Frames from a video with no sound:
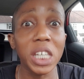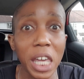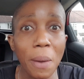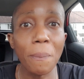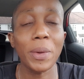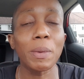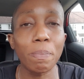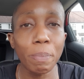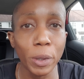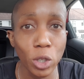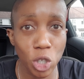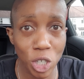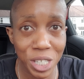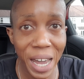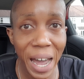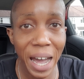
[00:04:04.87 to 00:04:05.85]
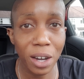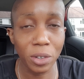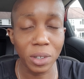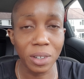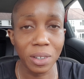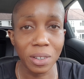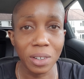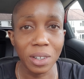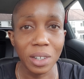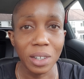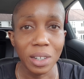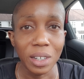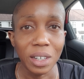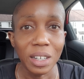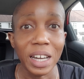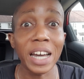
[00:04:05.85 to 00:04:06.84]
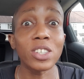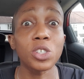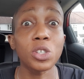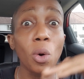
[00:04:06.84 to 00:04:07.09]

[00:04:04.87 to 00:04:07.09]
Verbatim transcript: keep it pushed down. And